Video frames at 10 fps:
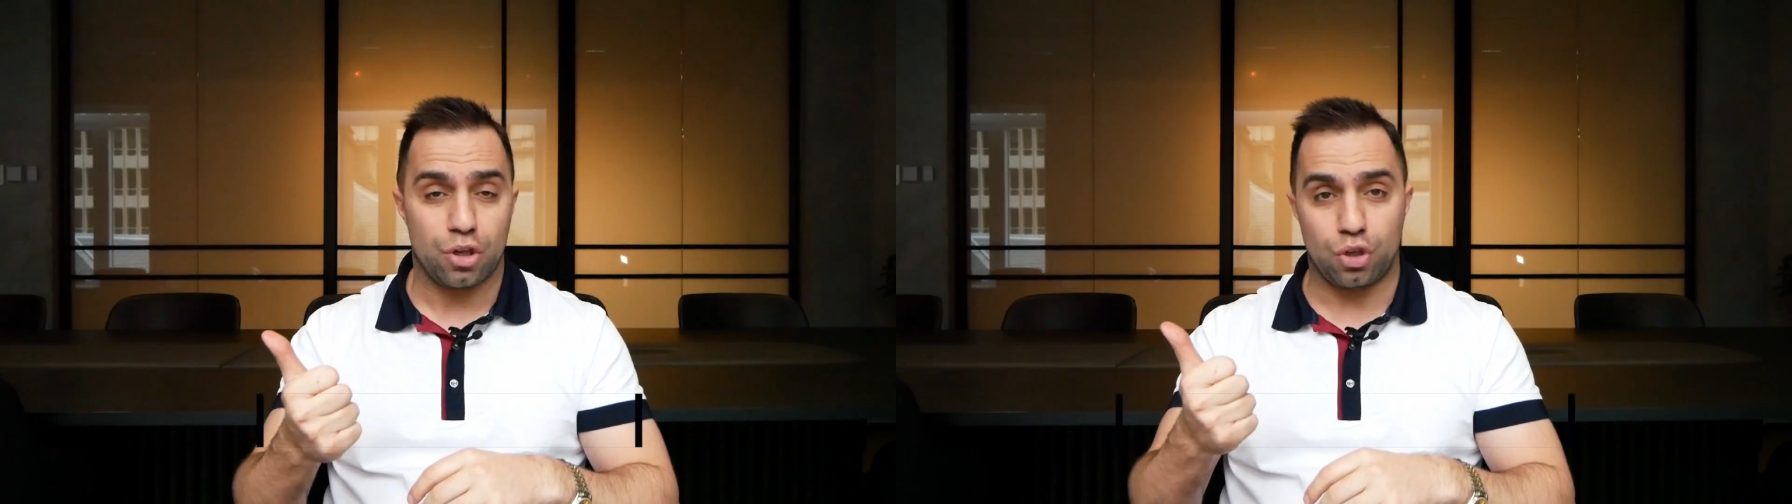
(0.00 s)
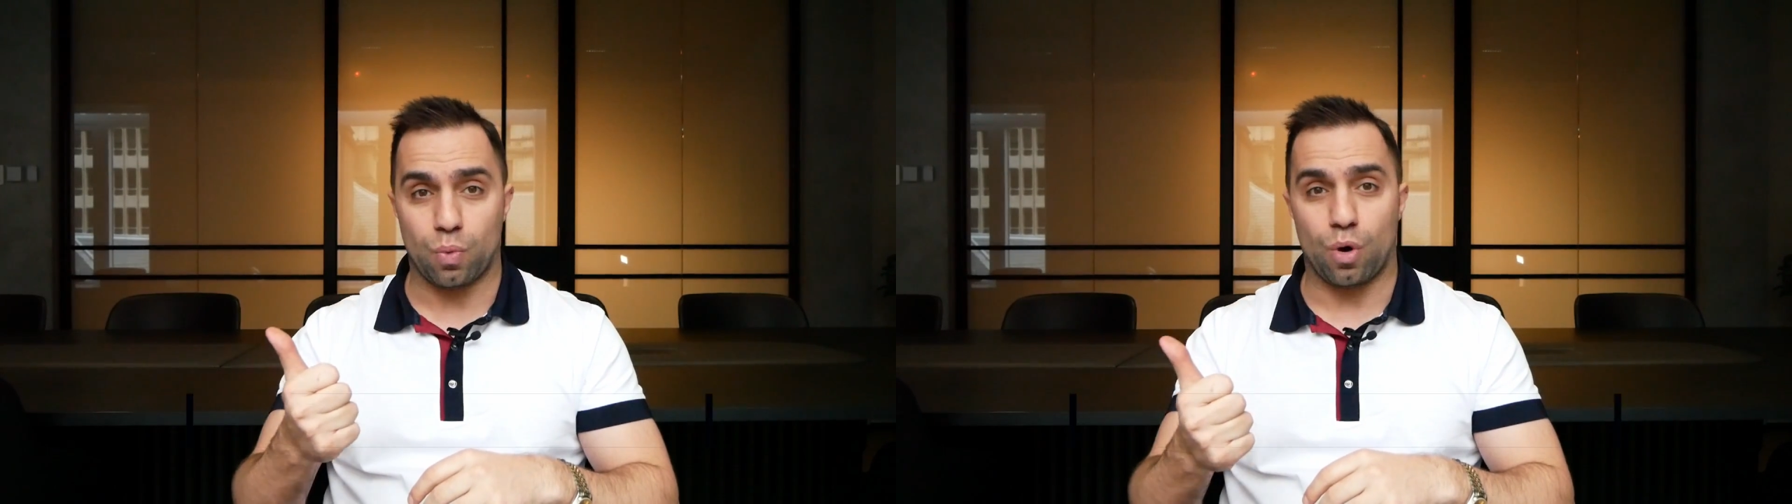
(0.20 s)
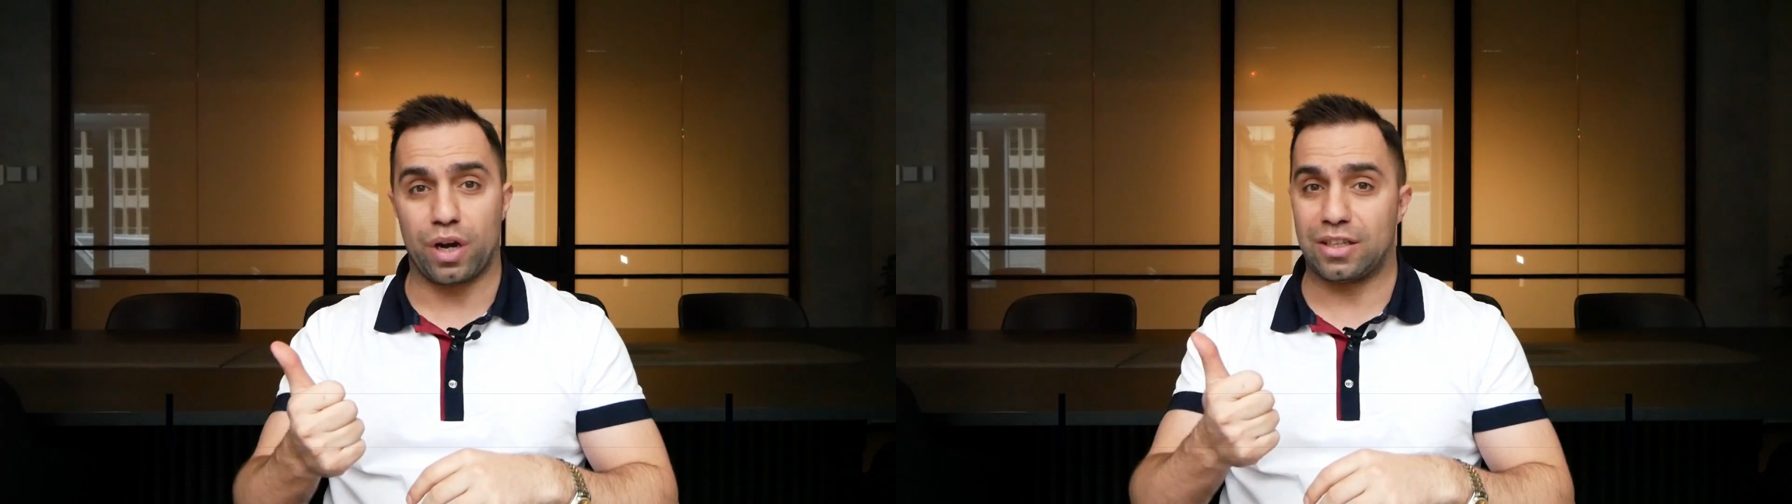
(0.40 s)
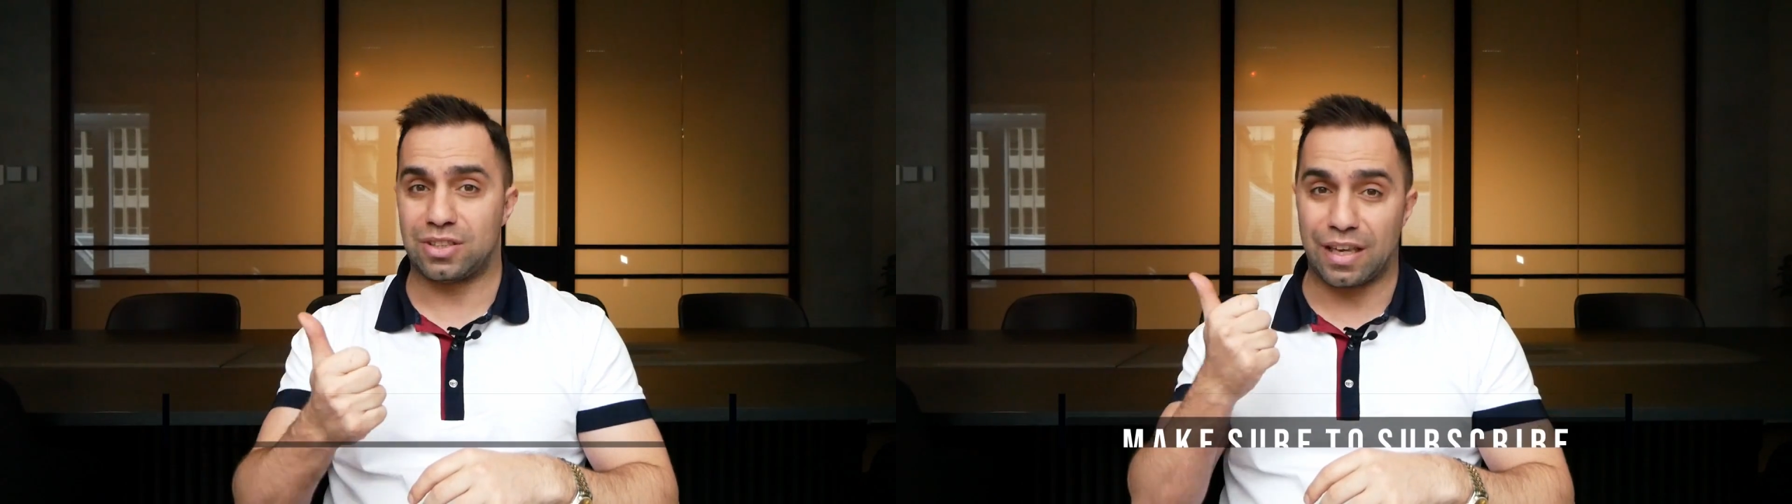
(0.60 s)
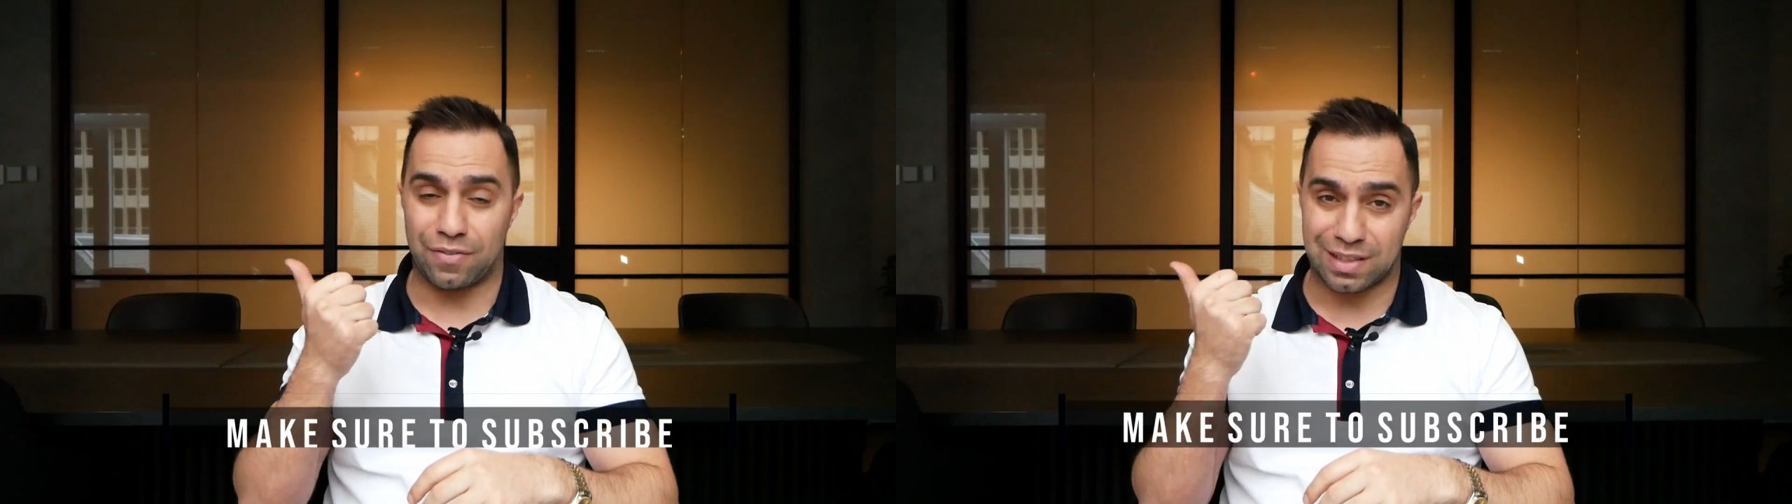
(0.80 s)
you want
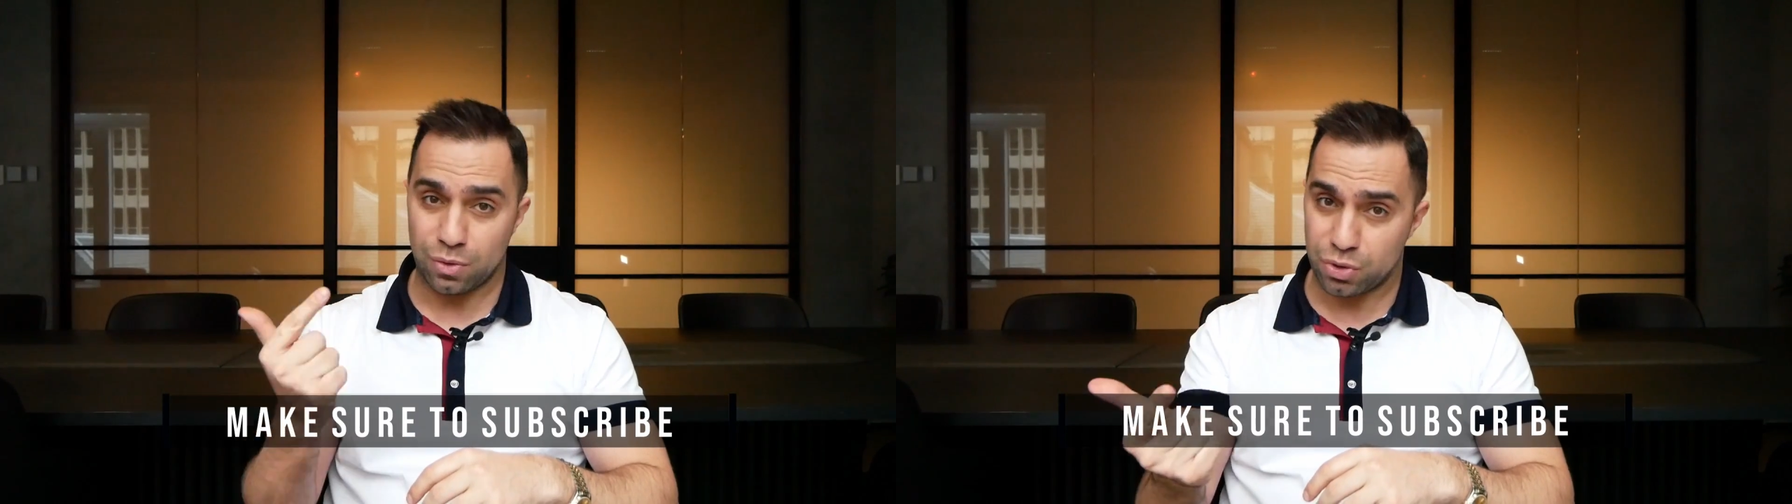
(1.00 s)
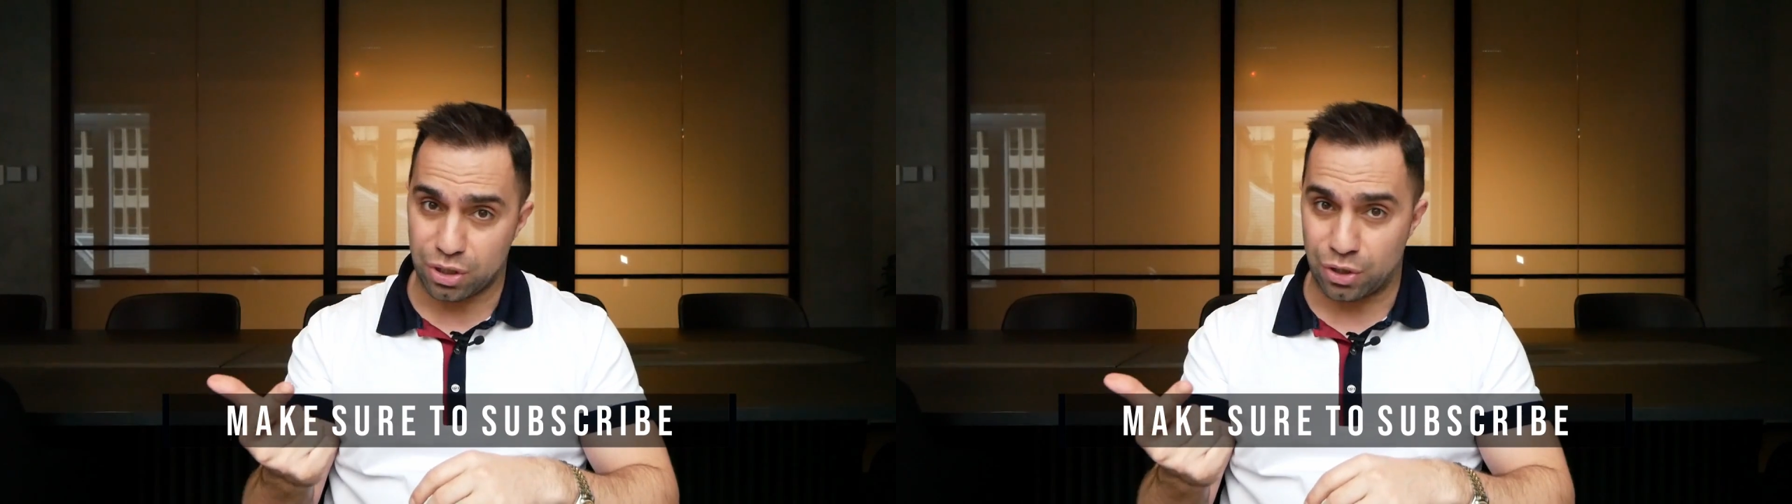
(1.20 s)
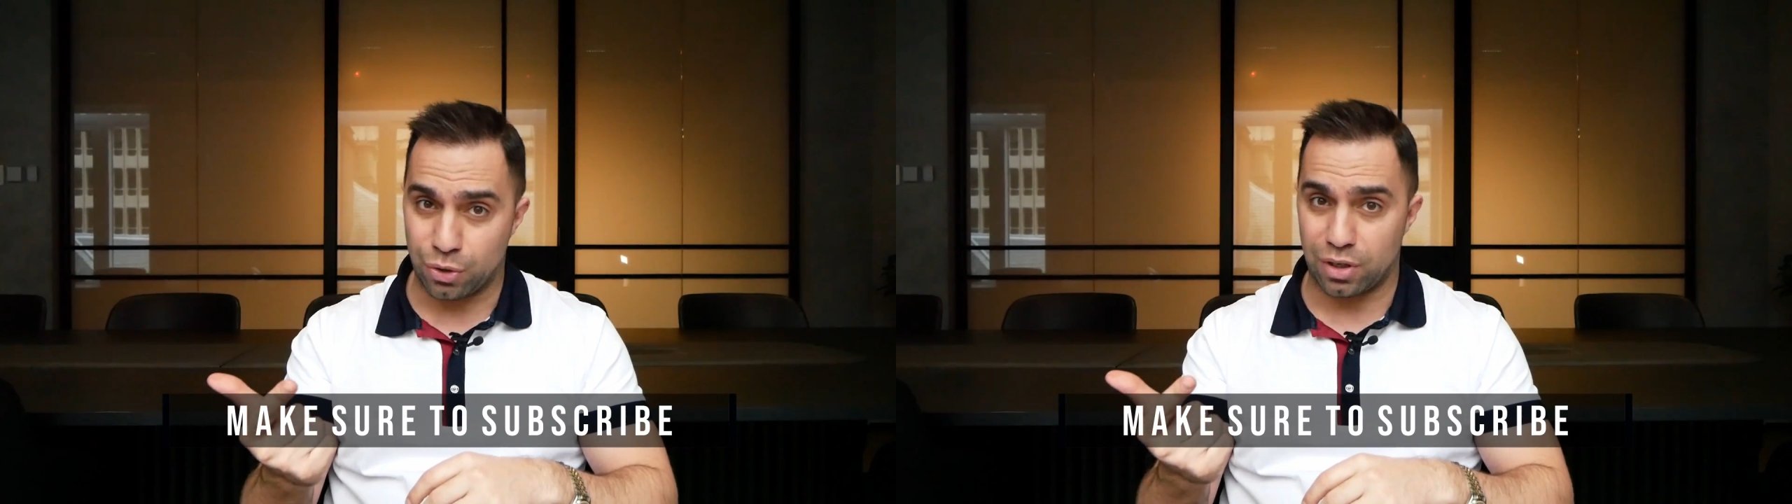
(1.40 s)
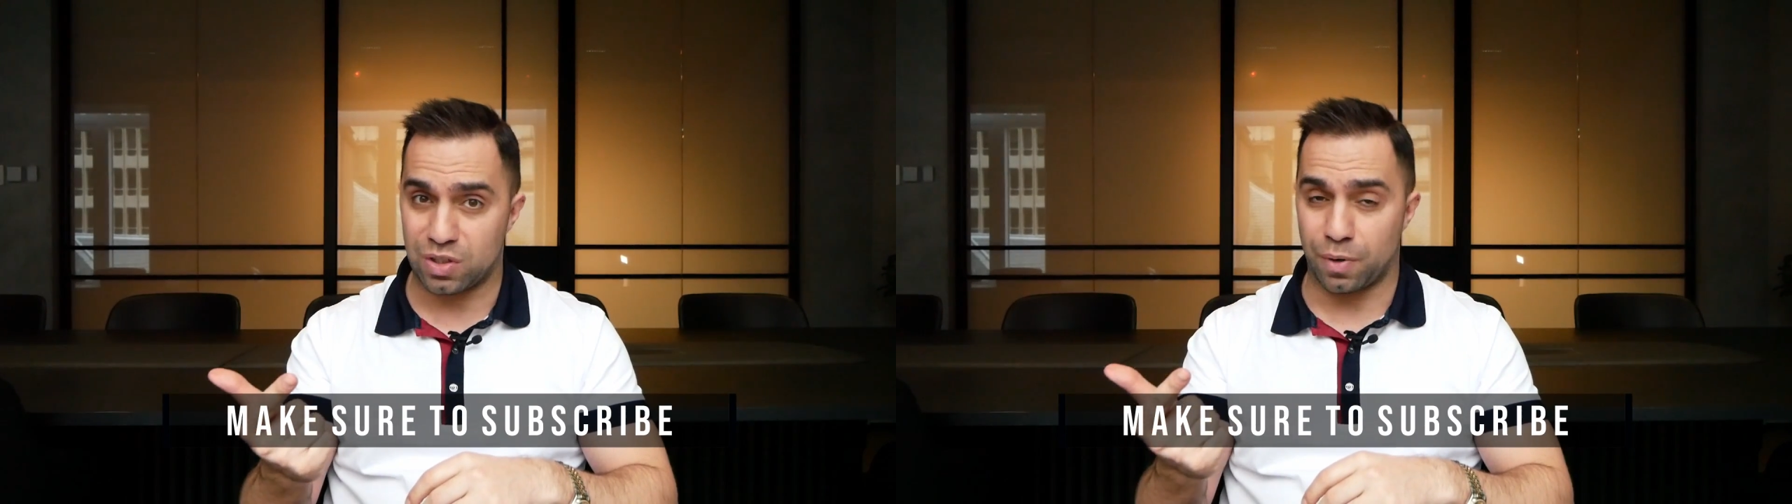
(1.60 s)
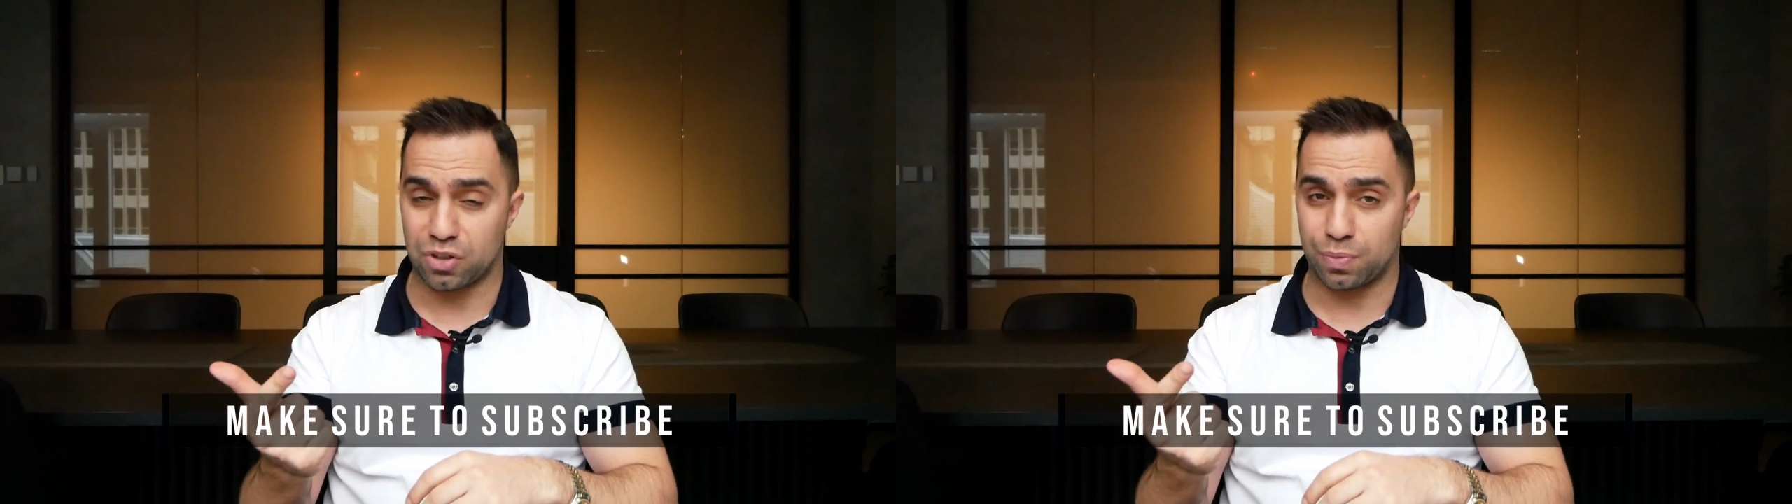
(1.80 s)
to give as little security
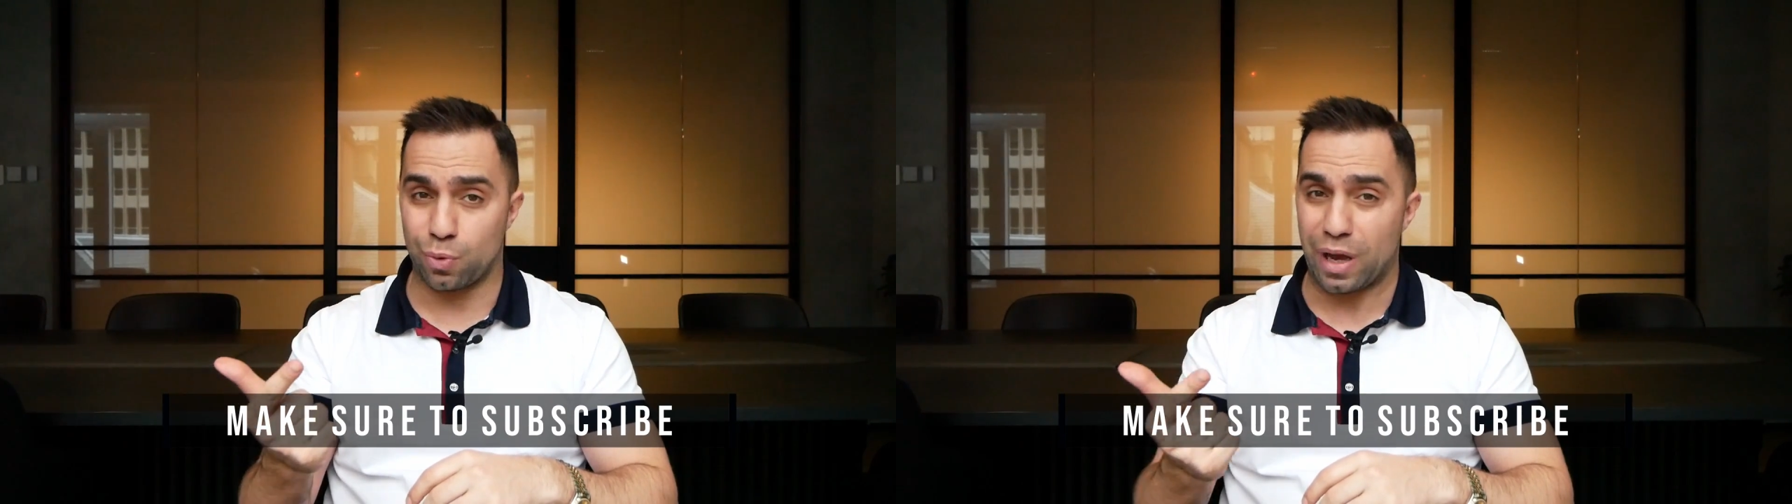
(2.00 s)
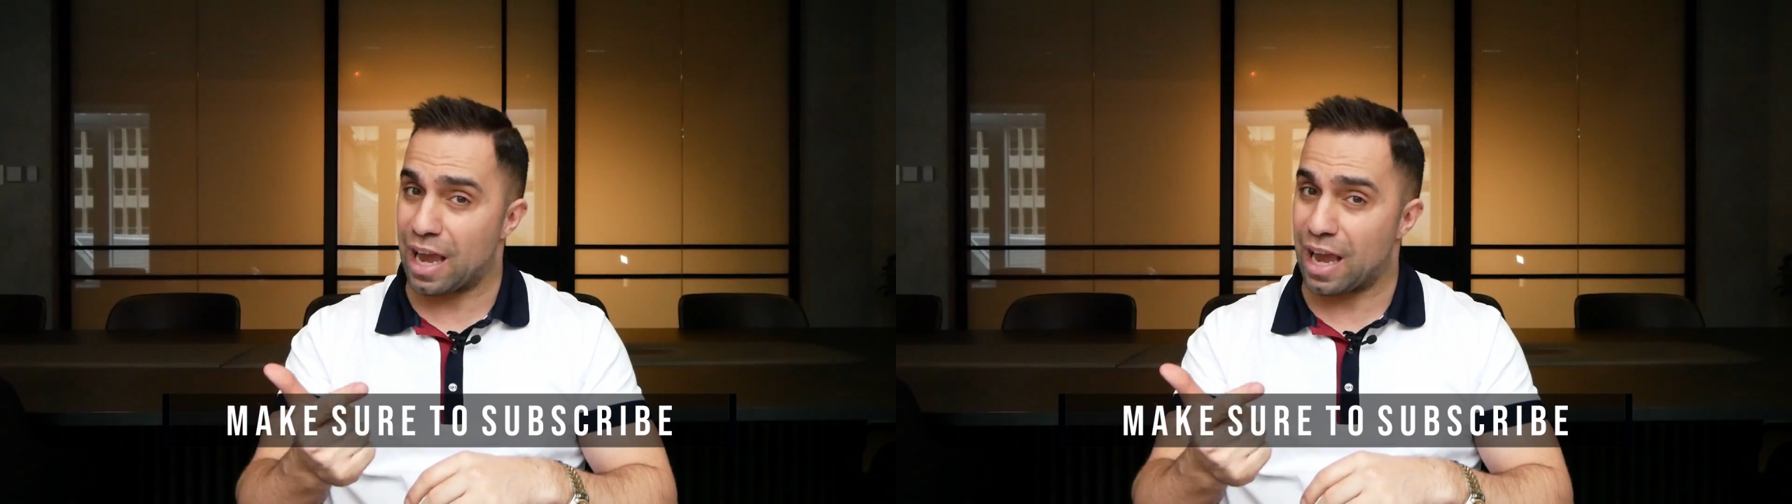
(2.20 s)
as possible,